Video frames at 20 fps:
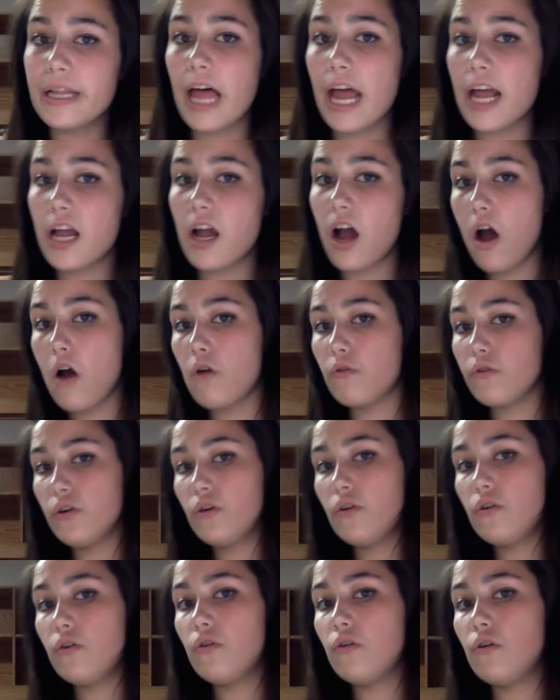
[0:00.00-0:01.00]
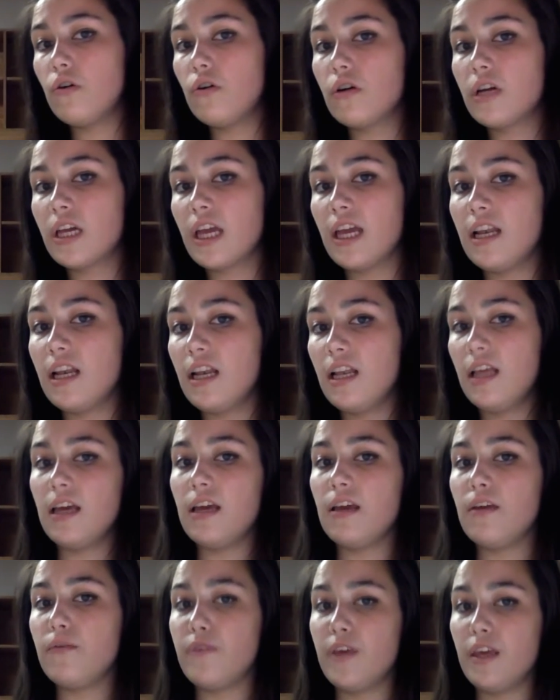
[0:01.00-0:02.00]
like, oh, you can
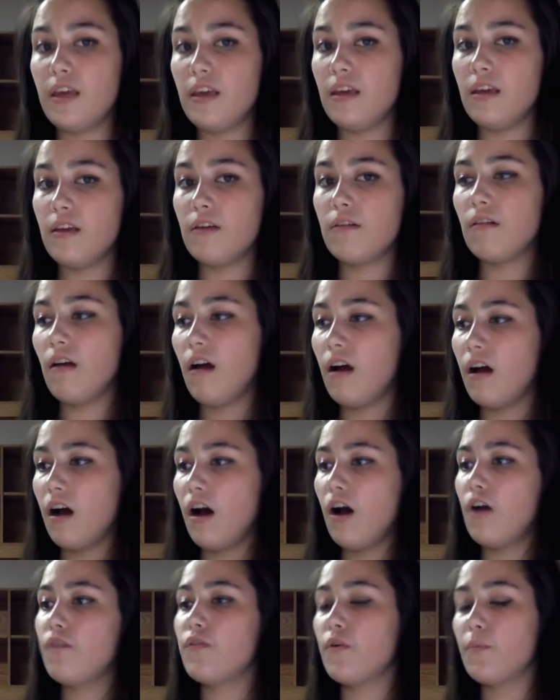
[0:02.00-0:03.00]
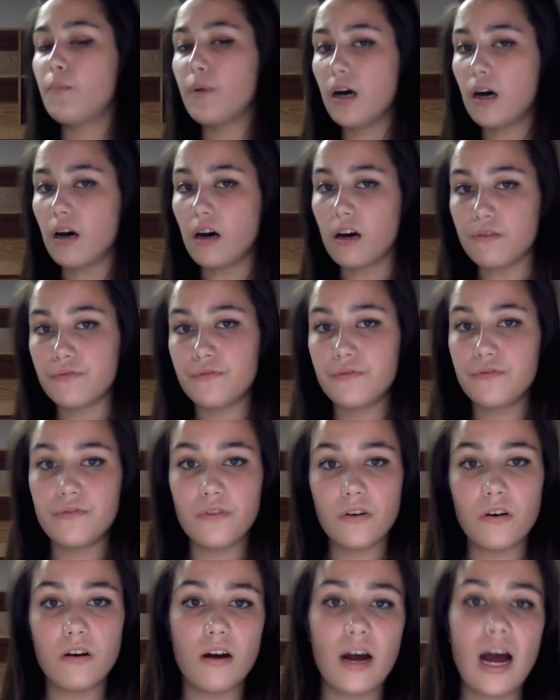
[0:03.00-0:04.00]
live in Hufflepuff
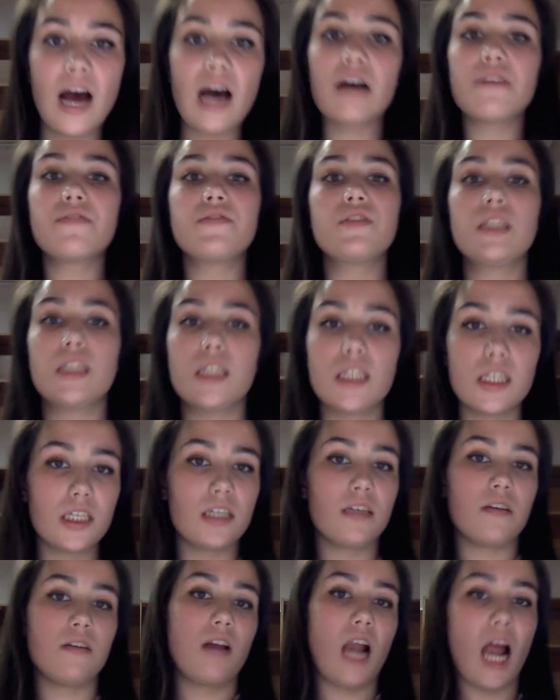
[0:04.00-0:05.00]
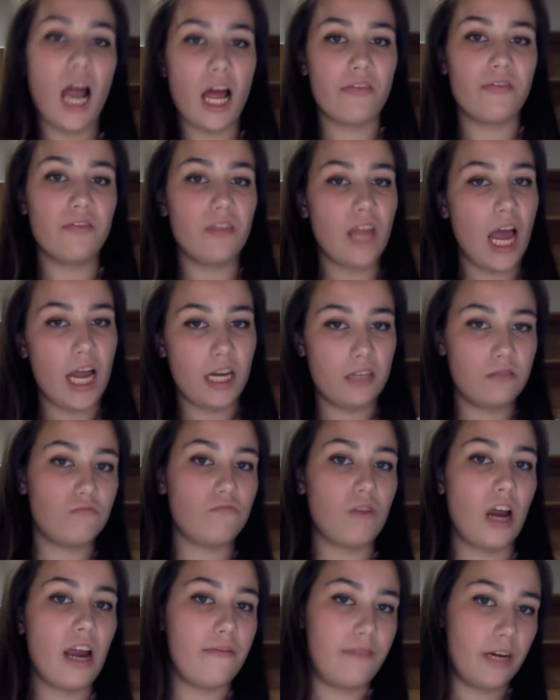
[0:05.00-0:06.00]
for half the year and
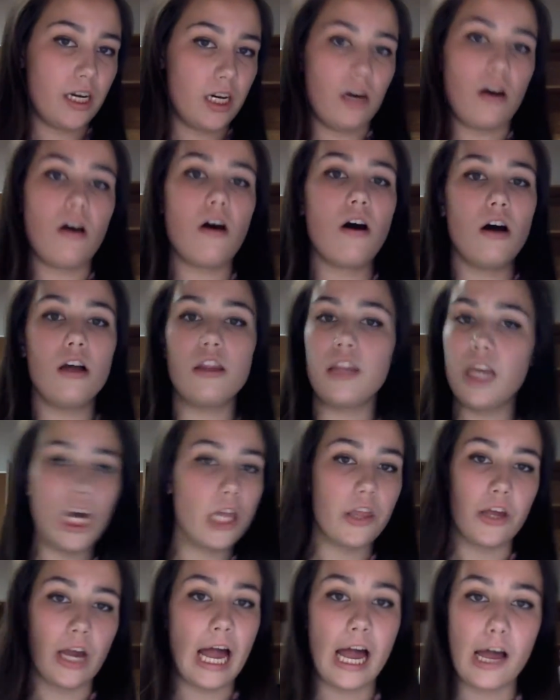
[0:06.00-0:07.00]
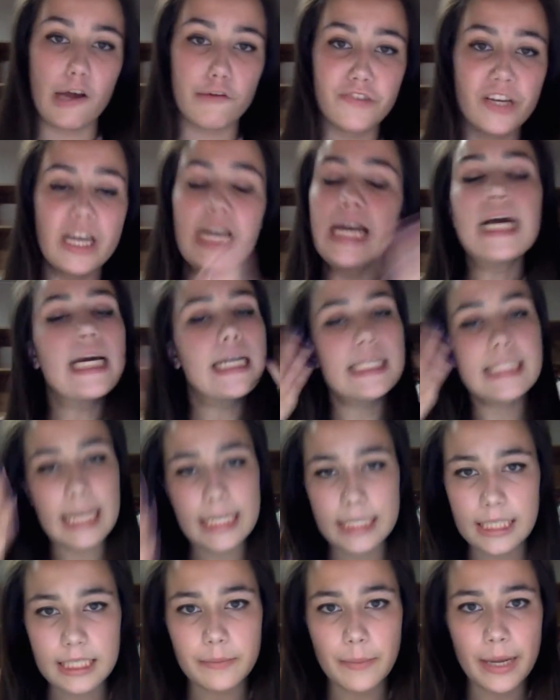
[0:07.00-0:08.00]
then Ravenclaw the other half. Because
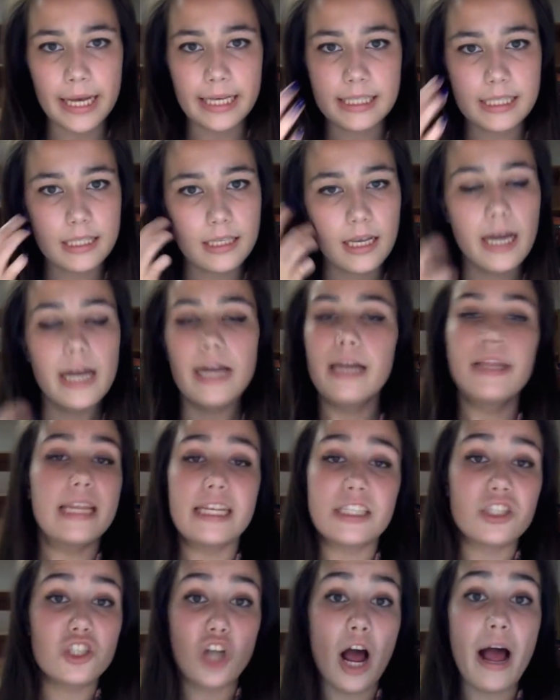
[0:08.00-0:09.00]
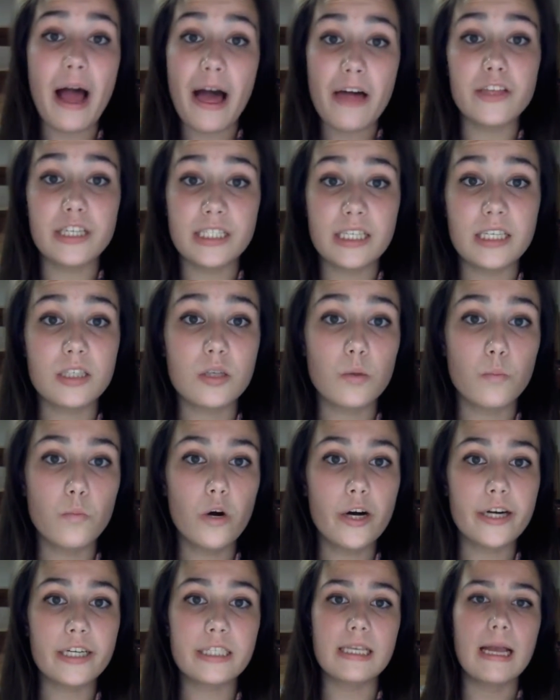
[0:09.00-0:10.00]
that's not how the system
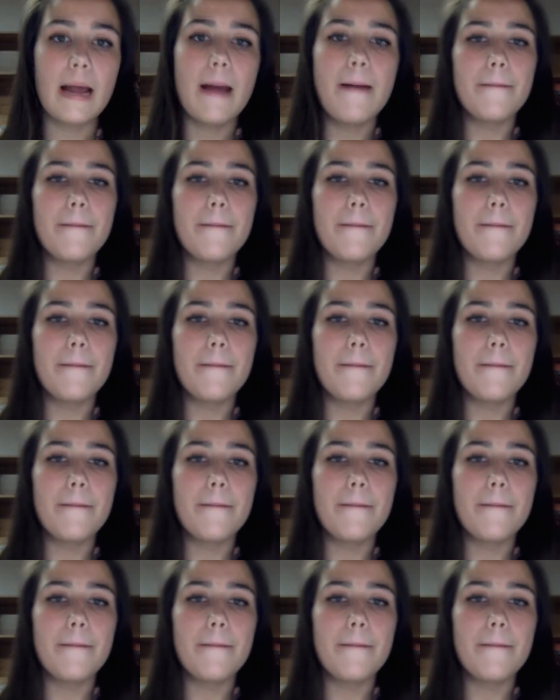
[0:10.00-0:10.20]
works.